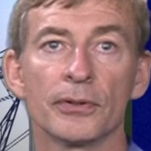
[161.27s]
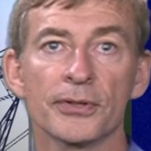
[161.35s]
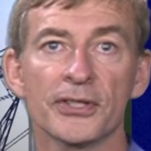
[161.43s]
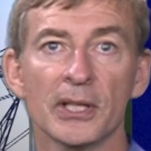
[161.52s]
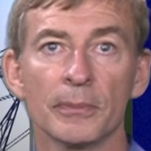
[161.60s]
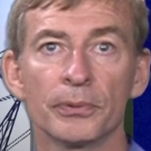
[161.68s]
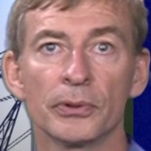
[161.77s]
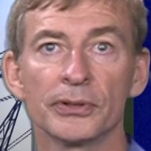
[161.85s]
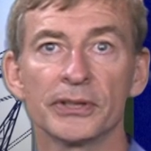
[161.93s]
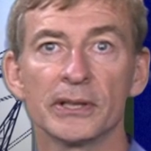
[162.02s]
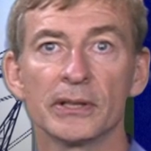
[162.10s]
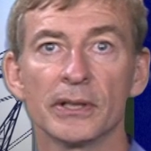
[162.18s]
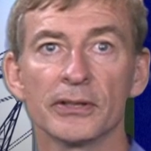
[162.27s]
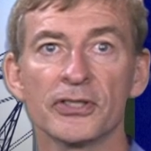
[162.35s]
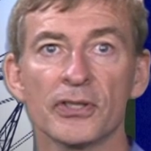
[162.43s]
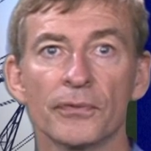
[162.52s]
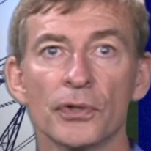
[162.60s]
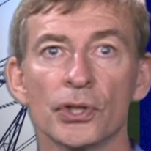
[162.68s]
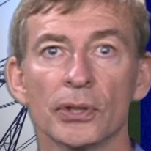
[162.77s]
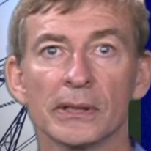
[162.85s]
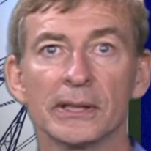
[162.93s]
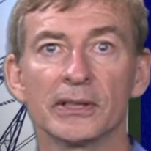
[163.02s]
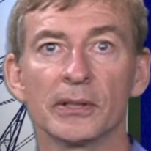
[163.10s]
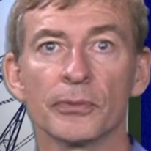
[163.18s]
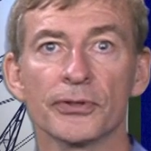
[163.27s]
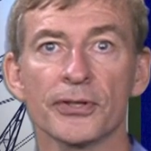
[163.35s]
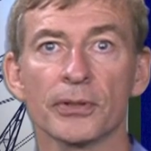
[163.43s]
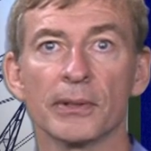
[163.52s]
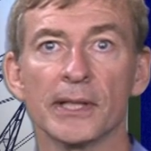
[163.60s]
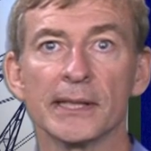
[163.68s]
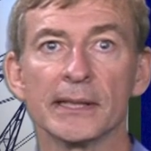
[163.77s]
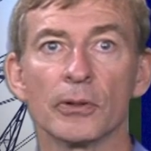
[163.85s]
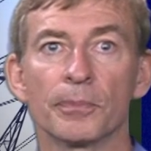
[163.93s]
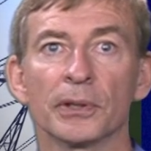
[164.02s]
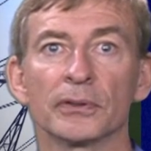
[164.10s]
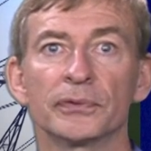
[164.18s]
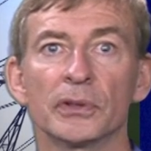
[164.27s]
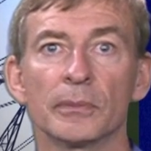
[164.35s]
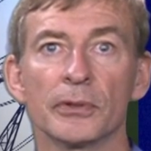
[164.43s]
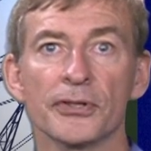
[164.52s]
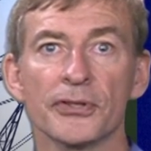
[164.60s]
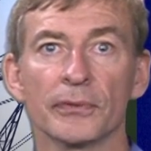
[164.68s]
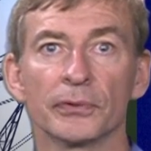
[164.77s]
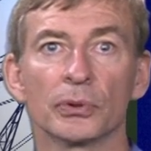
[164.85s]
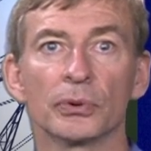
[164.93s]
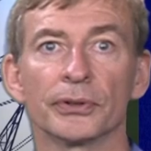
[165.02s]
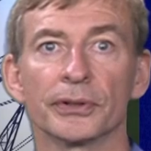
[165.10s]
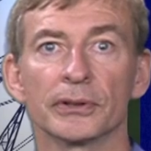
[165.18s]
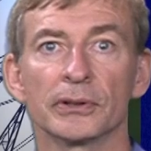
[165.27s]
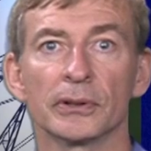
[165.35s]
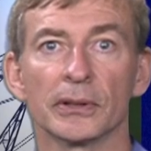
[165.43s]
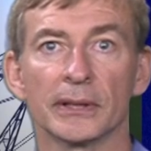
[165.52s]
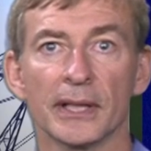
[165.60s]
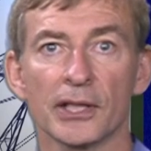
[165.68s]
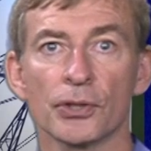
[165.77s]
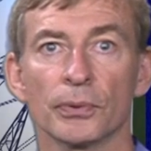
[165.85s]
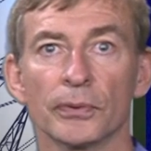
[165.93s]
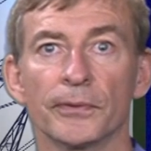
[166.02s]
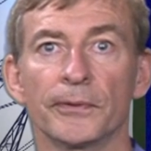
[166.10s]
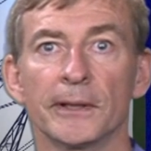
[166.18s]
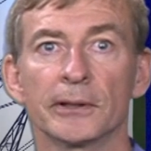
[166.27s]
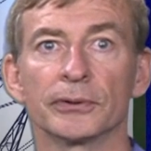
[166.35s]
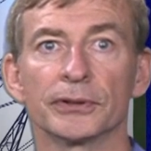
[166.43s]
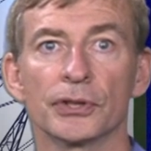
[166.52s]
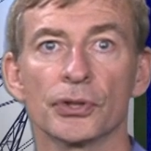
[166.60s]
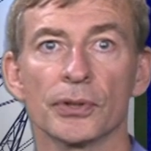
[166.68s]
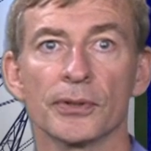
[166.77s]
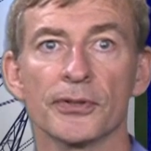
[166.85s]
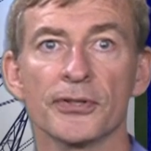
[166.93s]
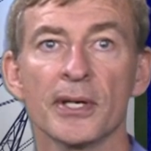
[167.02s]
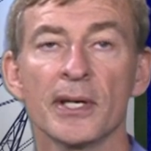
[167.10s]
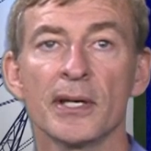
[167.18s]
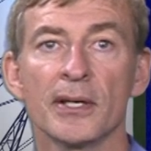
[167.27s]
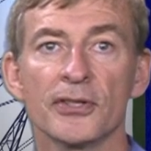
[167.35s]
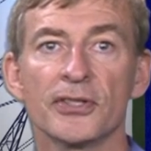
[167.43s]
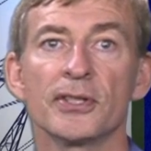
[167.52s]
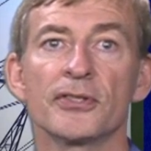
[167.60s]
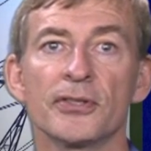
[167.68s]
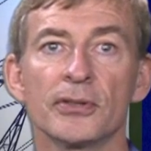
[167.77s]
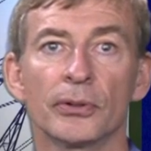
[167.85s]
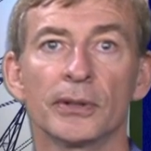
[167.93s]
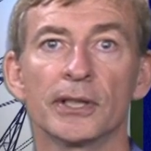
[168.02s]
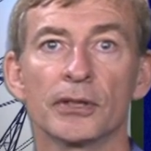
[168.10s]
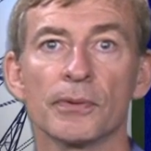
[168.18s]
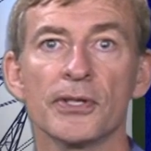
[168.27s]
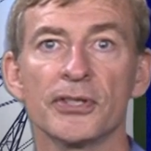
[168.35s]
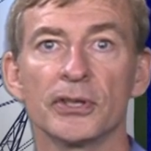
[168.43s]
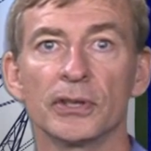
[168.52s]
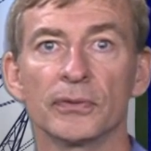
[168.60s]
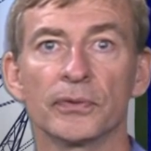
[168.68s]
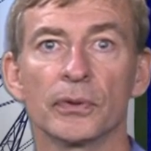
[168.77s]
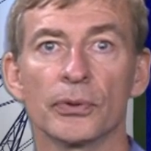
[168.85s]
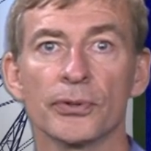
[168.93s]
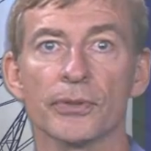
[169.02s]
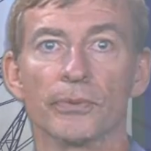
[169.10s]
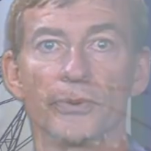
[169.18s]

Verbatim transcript: The sample did not sufficiently demonstrate the performance of the conductor in actual field conditions, since no electricity flows